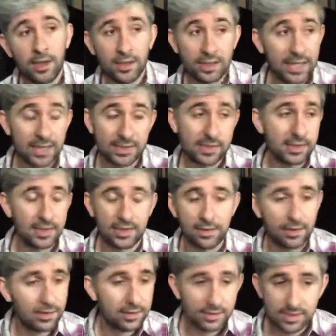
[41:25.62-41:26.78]
gigs
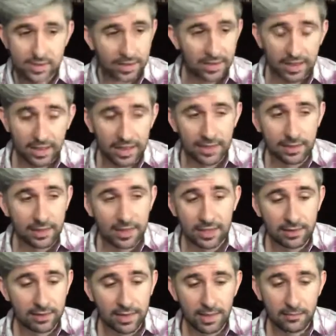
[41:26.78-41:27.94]

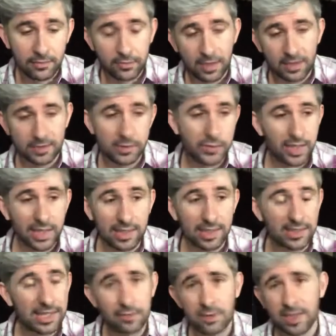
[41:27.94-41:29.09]
in throughout Australia
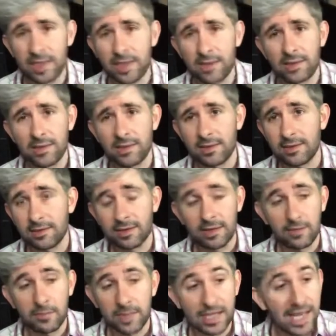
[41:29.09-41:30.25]
later in the year that
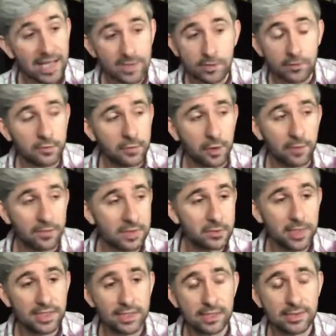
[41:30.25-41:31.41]
have been cancelled for obvious
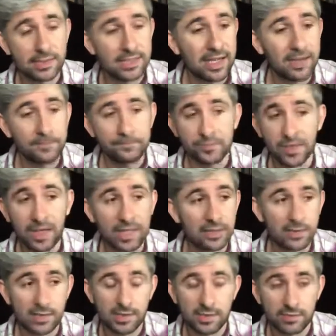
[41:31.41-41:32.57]
reasons. I
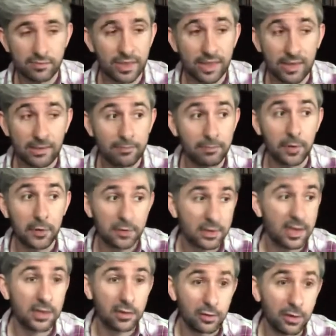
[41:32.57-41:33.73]
lost both
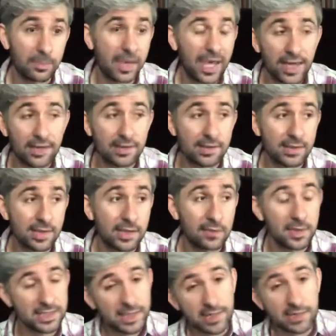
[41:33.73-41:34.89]
a Europe and a
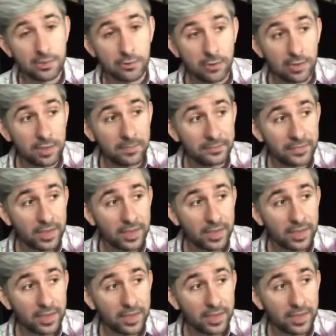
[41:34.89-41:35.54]
USA tour